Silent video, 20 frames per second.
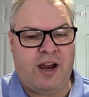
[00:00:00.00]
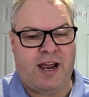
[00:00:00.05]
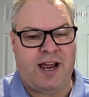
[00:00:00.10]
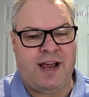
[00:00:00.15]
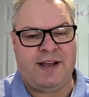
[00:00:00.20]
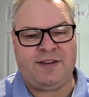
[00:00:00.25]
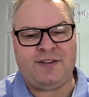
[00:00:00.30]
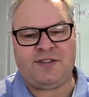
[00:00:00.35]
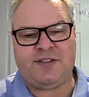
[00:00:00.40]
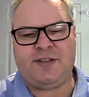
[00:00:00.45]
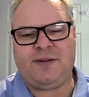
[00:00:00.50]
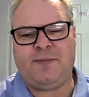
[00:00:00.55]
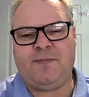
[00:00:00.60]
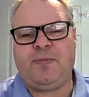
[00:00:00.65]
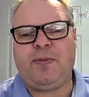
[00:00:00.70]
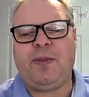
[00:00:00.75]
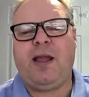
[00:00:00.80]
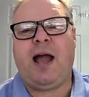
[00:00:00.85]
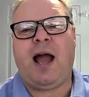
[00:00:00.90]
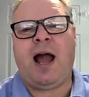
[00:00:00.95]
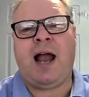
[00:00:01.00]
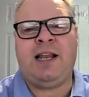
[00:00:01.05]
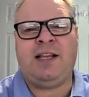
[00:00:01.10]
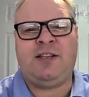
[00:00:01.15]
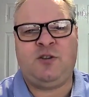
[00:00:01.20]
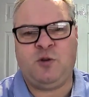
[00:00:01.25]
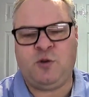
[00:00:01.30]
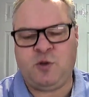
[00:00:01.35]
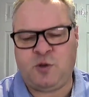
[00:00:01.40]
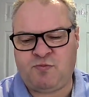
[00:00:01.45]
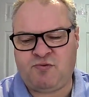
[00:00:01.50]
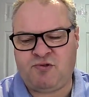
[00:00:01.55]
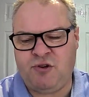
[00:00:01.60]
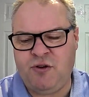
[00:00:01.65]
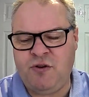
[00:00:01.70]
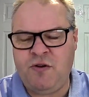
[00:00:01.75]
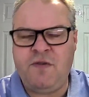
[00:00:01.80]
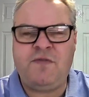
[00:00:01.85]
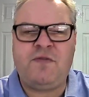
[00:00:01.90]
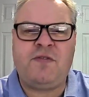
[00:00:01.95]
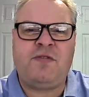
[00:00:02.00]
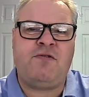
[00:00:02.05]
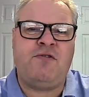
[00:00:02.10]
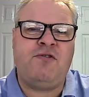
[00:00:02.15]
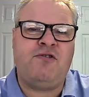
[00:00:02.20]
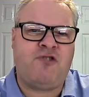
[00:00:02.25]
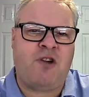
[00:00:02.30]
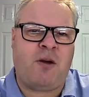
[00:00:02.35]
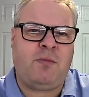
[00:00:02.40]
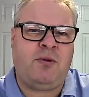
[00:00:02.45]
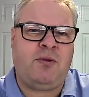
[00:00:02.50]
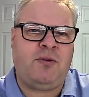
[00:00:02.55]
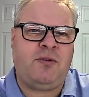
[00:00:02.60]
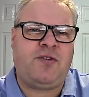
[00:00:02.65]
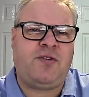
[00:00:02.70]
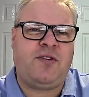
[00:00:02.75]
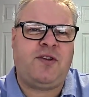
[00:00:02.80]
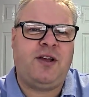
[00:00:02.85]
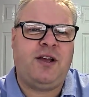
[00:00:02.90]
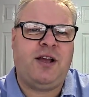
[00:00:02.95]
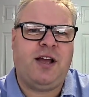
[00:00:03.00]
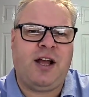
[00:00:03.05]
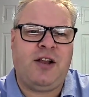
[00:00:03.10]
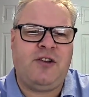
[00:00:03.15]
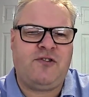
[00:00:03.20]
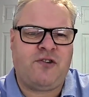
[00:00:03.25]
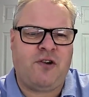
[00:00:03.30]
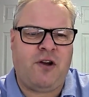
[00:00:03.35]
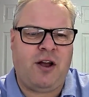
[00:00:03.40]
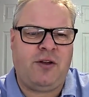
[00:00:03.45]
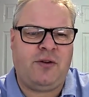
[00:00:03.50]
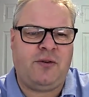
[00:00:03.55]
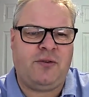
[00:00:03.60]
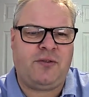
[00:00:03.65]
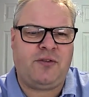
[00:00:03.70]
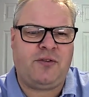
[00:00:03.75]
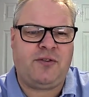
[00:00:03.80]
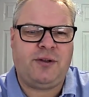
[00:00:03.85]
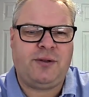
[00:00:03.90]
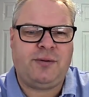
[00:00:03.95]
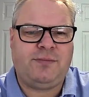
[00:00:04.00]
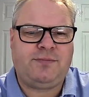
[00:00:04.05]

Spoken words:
it is unless it was proved through troubles and trials.